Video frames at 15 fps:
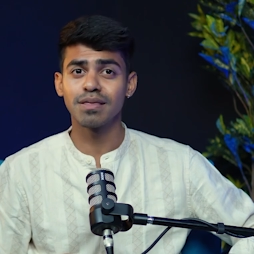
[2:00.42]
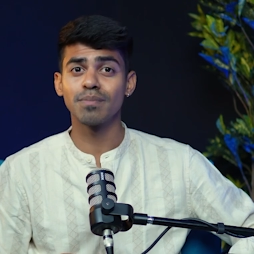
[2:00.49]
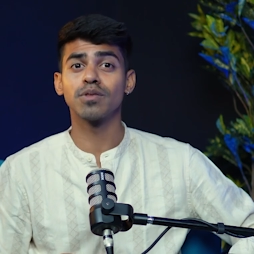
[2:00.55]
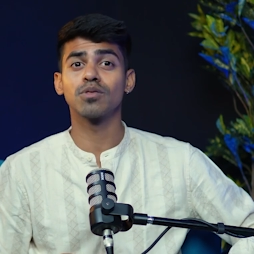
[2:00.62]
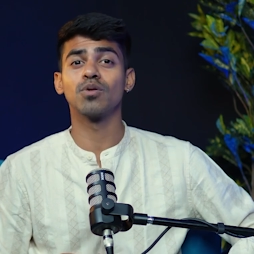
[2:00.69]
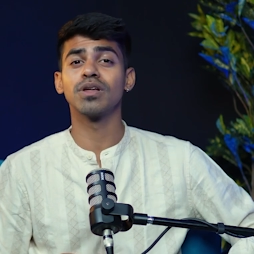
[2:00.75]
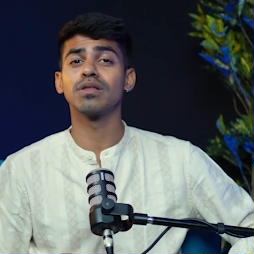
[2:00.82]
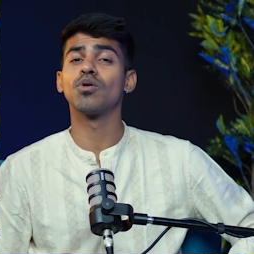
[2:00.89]
This
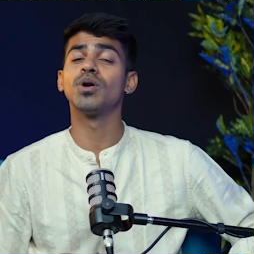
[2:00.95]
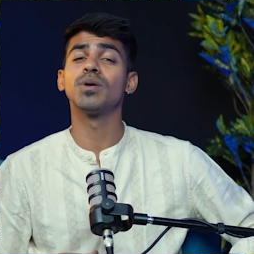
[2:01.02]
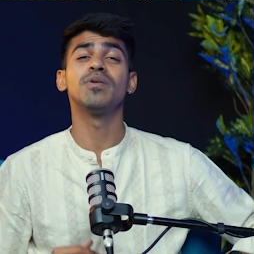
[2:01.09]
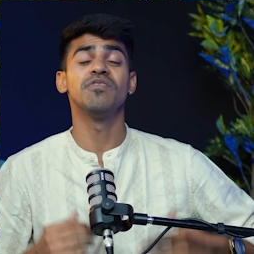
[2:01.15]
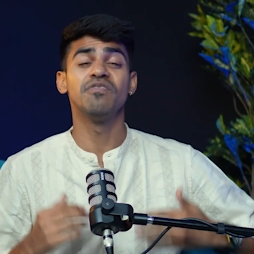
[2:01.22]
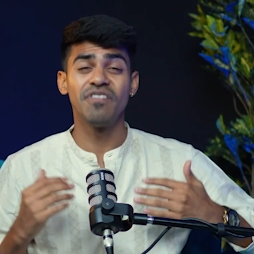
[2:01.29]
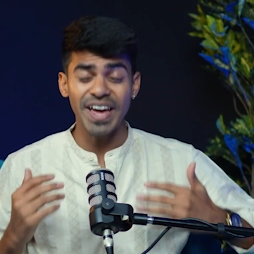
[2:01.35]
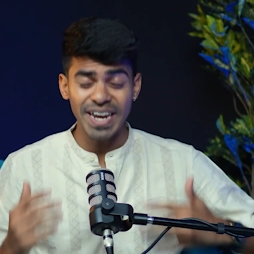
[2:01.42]
episode is going
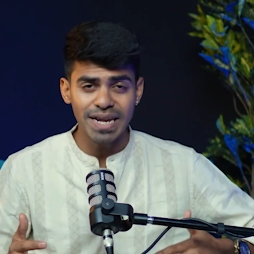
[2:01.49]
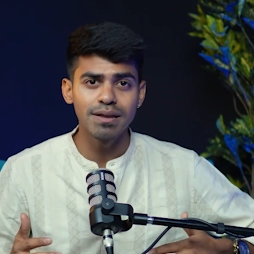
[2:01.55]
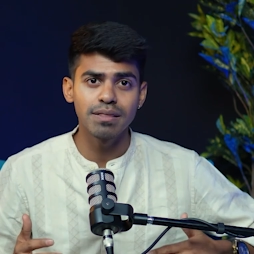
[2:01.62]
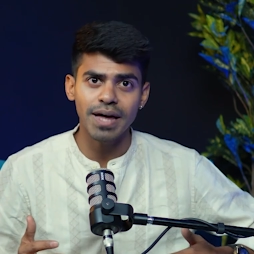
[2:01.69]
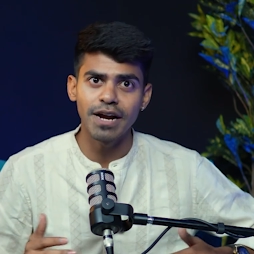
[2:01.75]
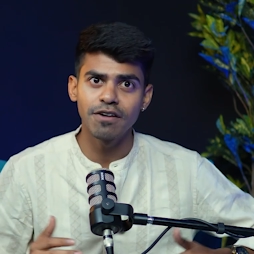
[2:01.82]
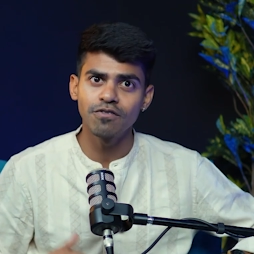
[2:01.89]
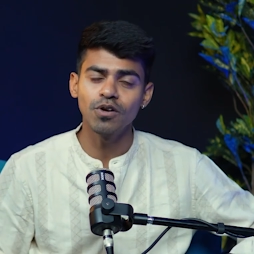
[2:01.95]
to be very
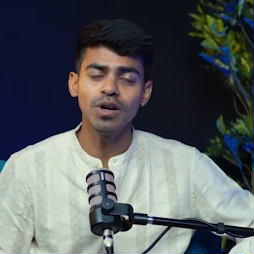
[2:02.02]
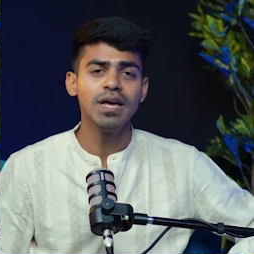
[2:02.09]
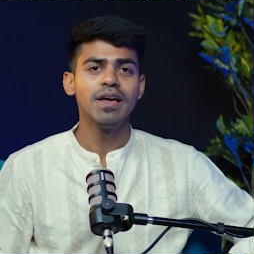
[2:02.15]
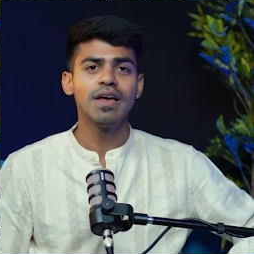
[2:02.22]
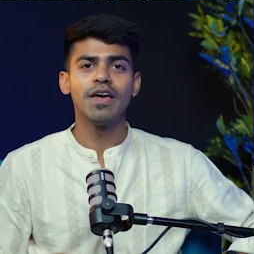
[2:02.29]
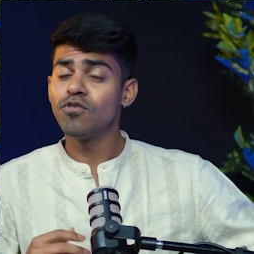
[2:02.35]
insightful.